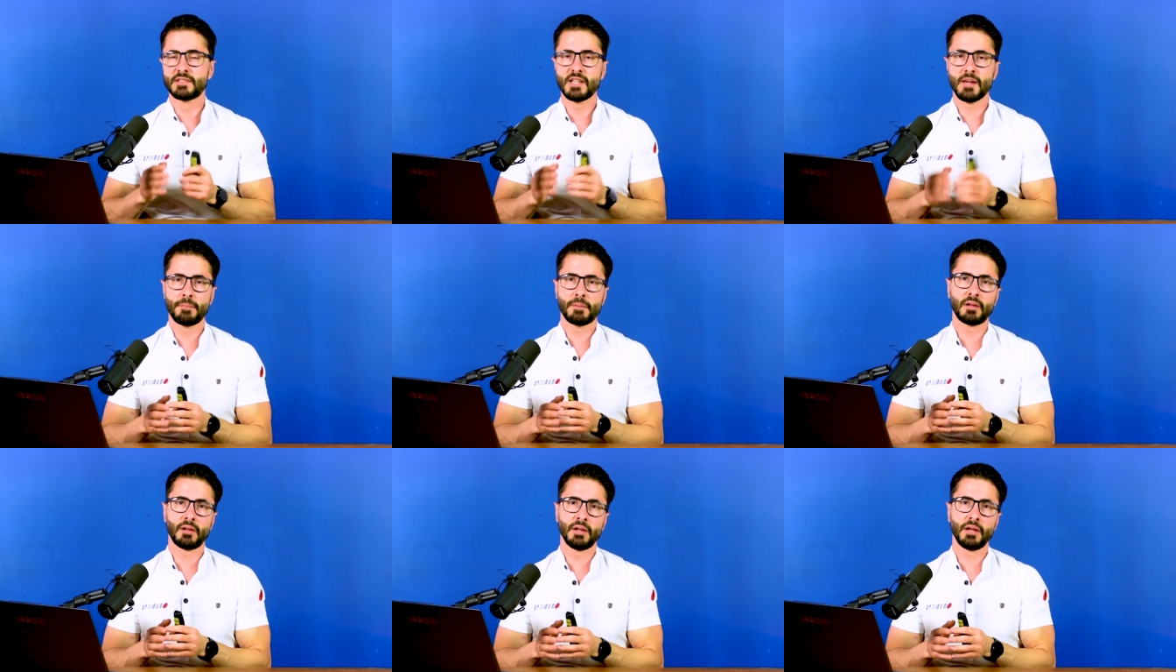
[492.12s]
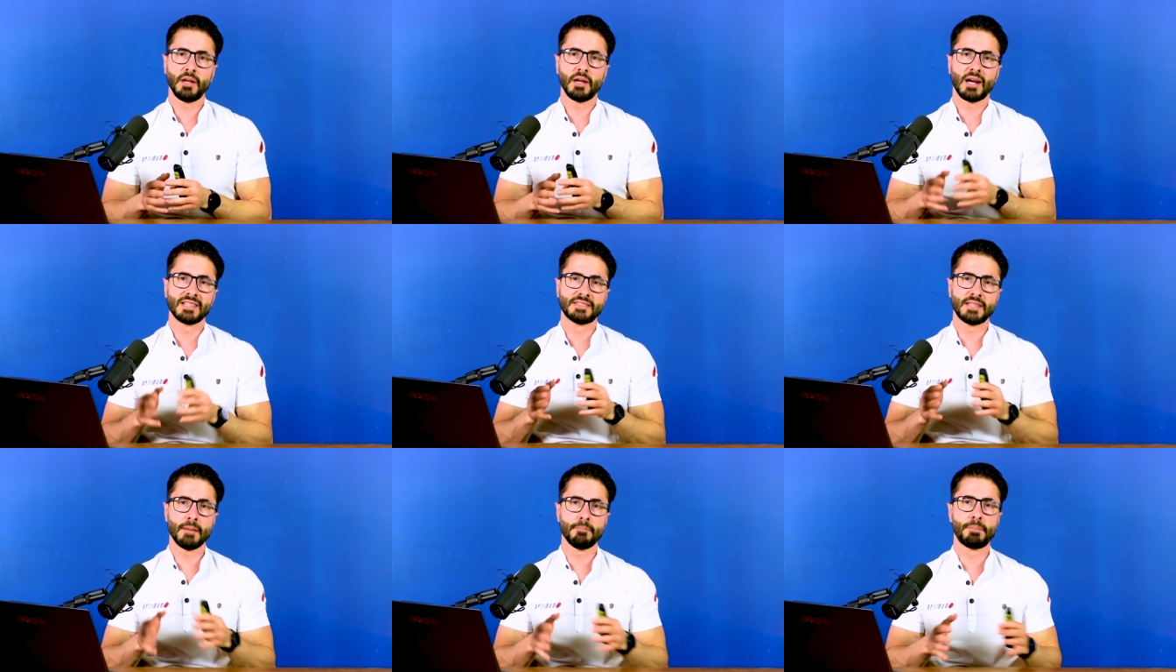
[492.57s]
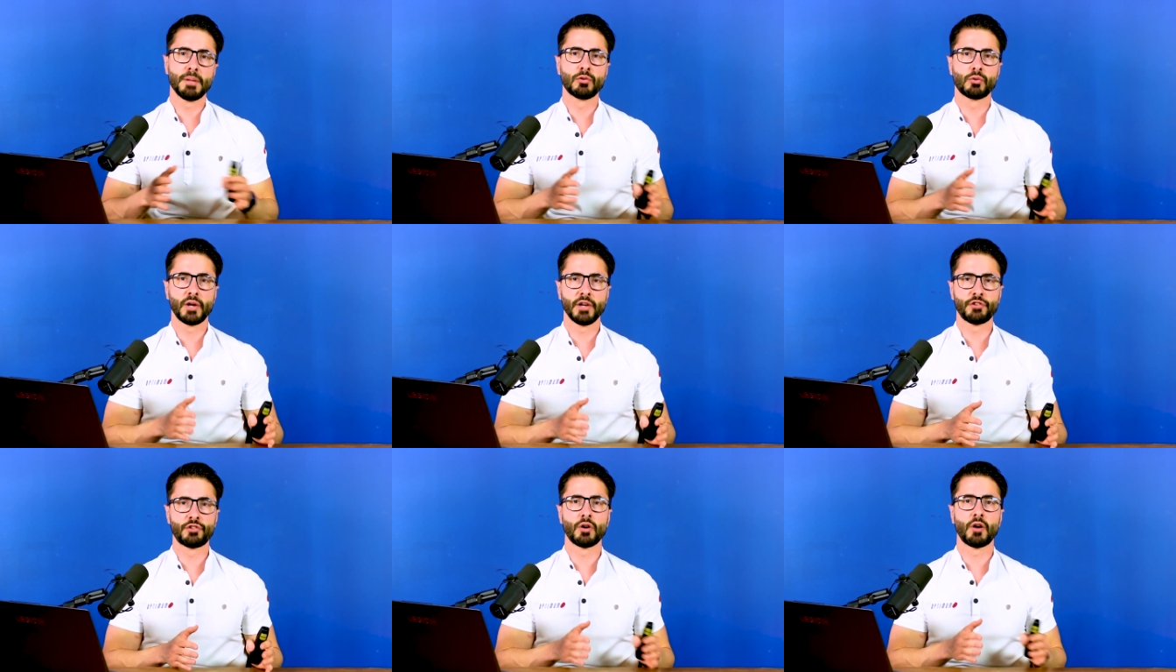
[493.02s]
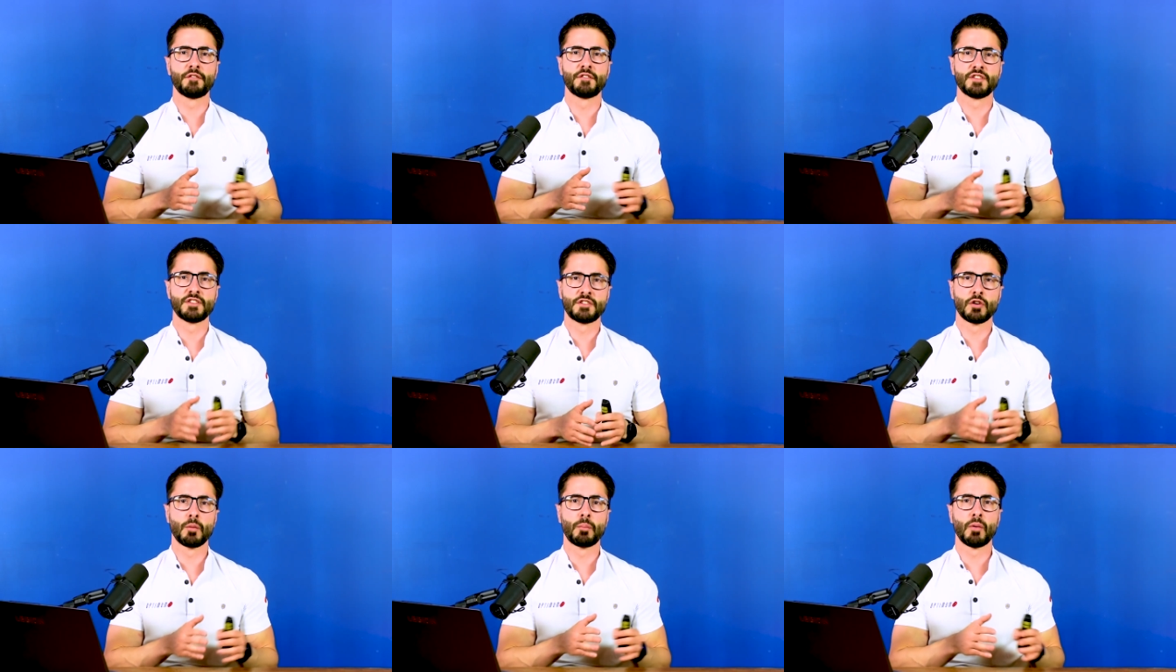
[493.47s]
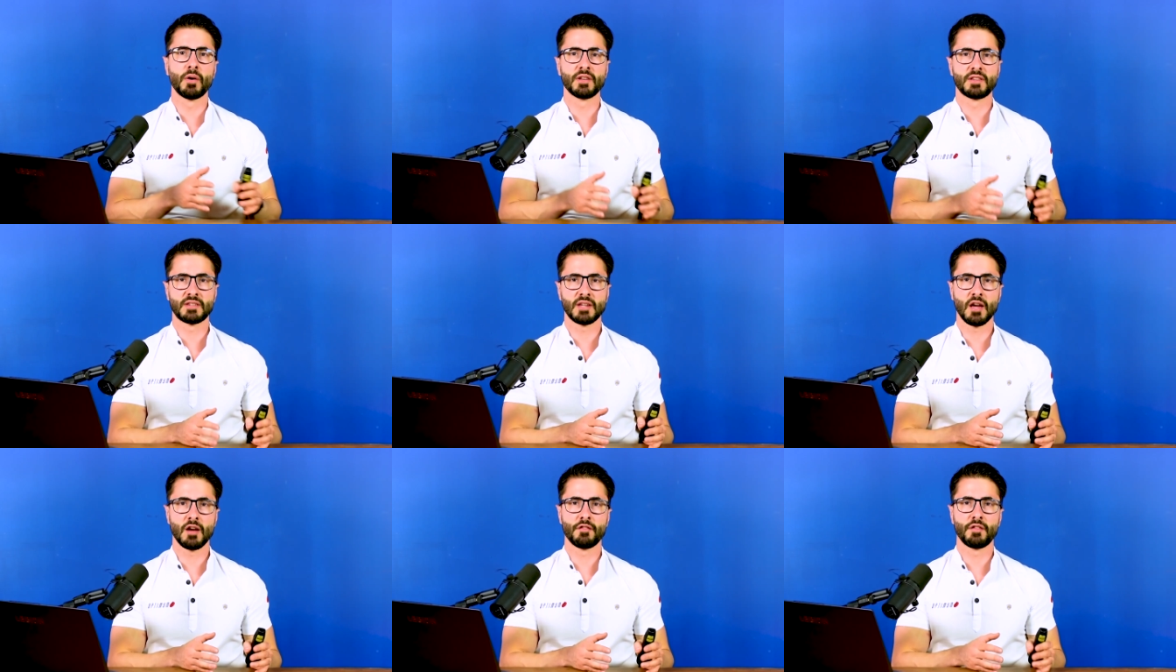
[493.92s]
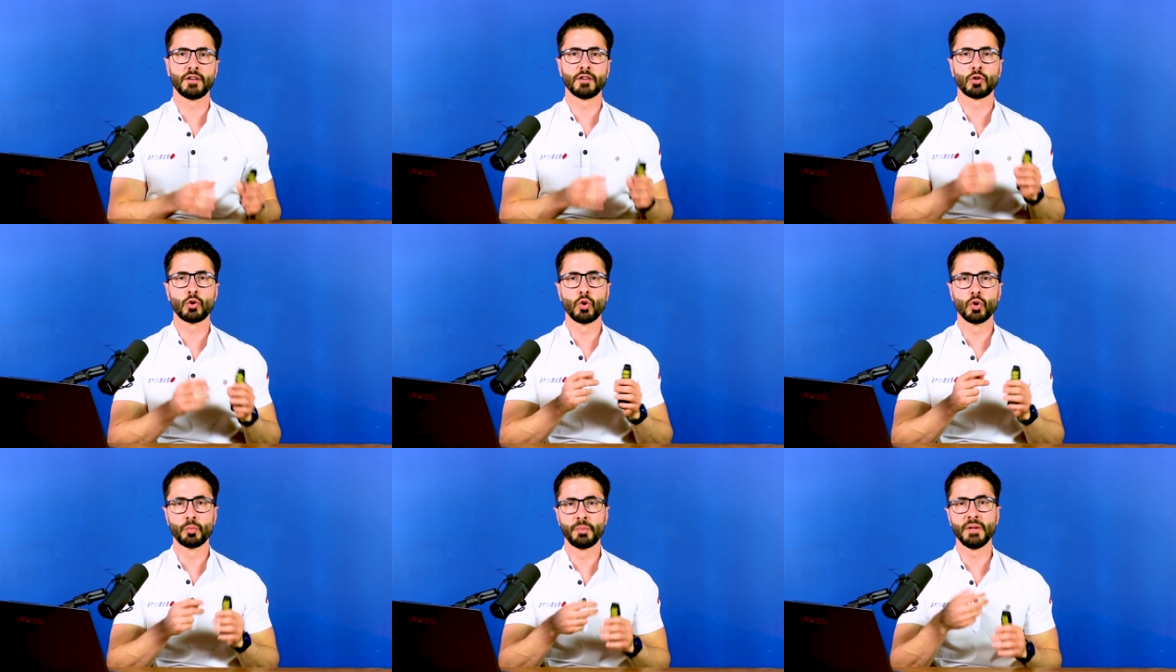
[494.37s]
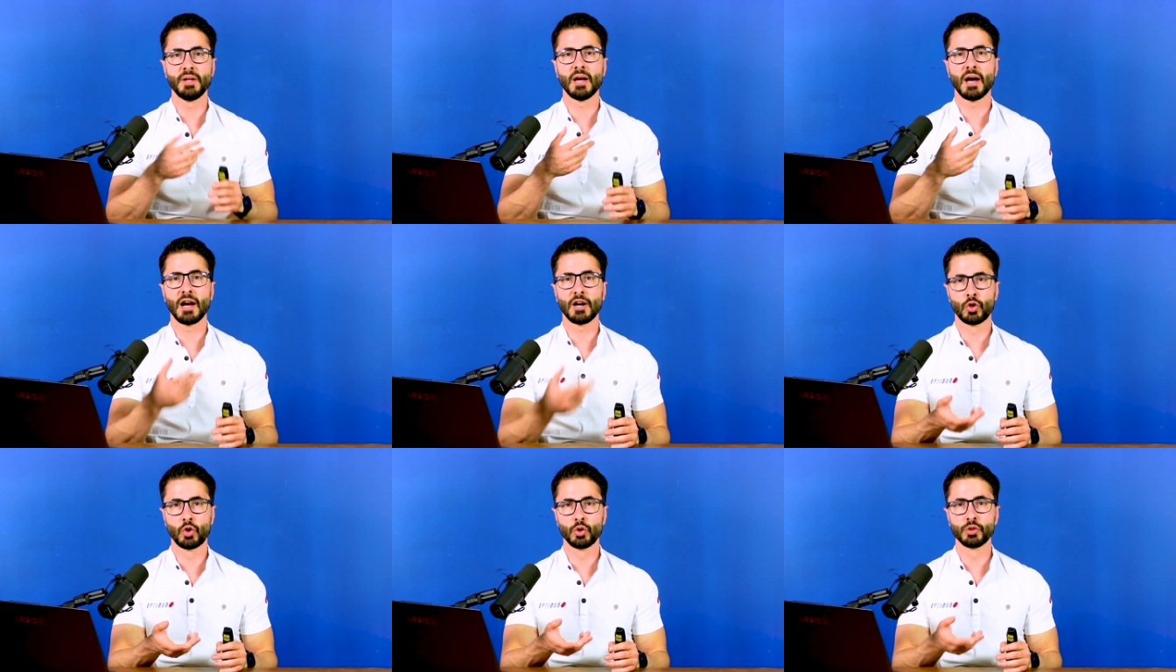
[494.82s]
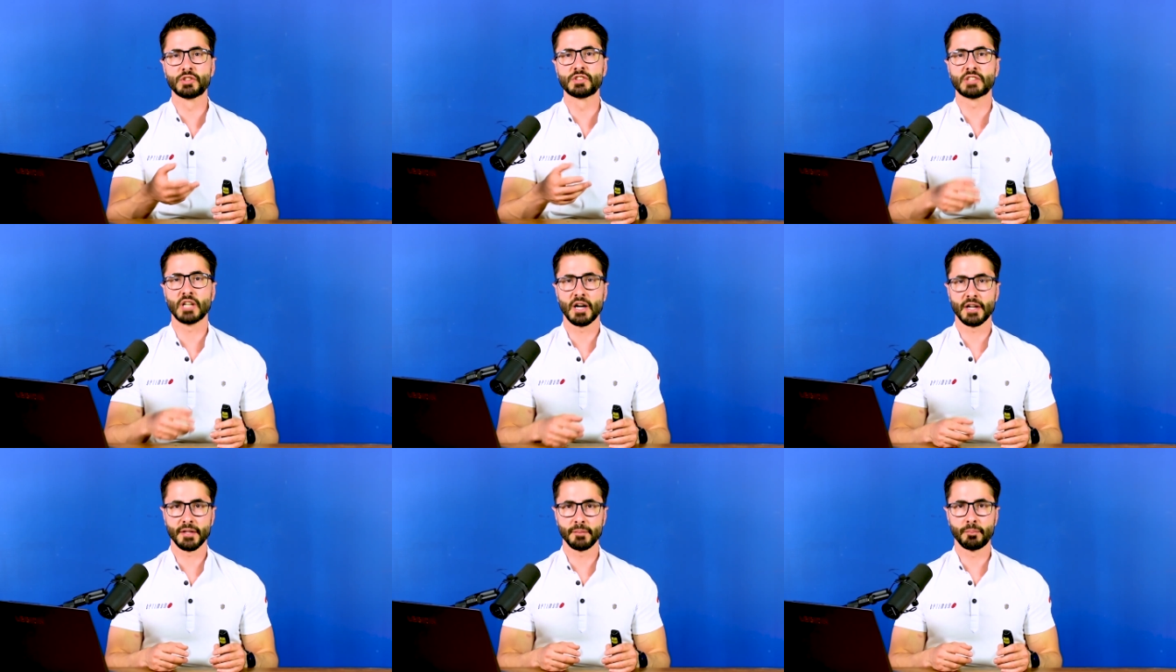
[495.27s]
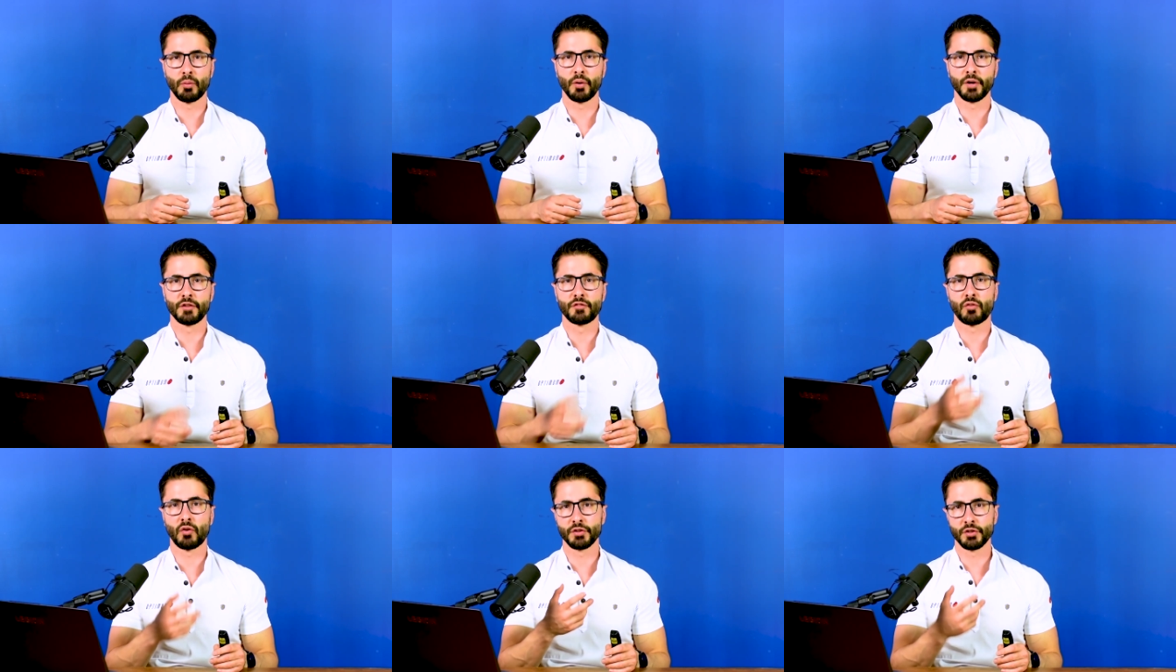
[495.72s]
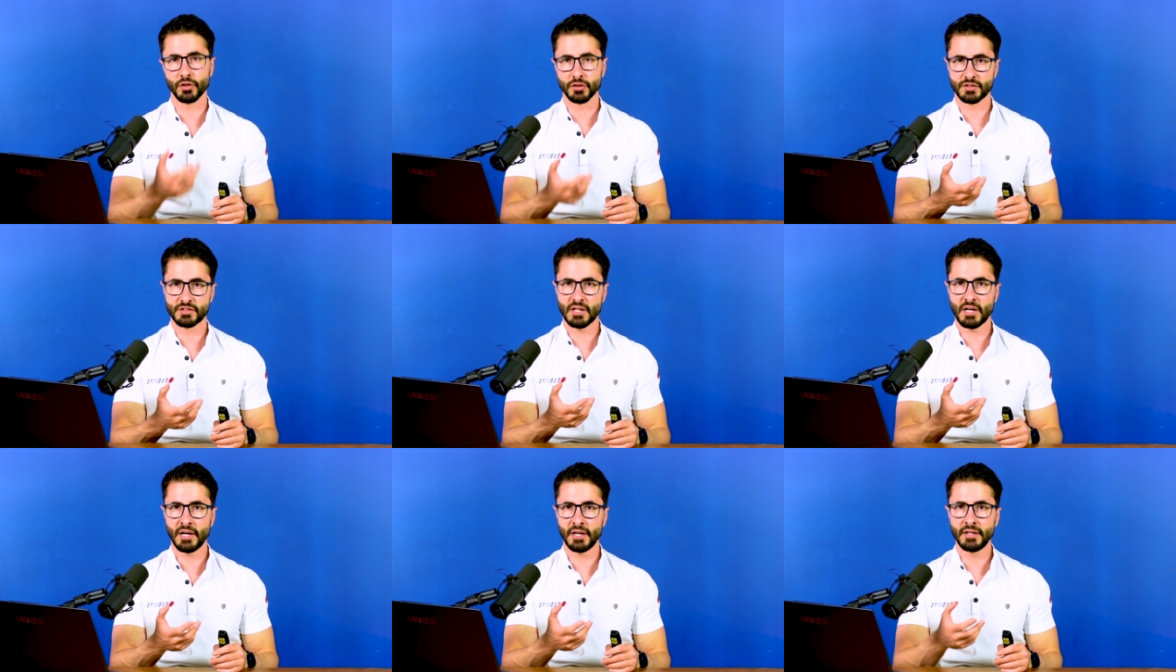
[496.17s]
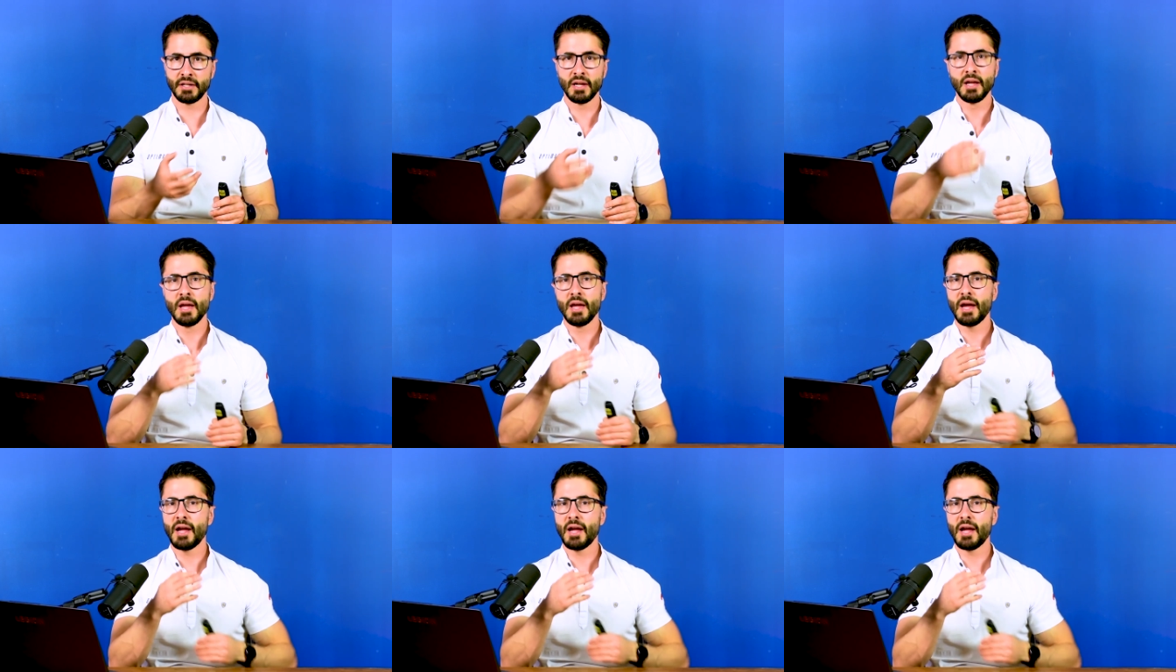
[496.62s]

Typically, a damping ratio of 0.7 could be a good starting point for your design,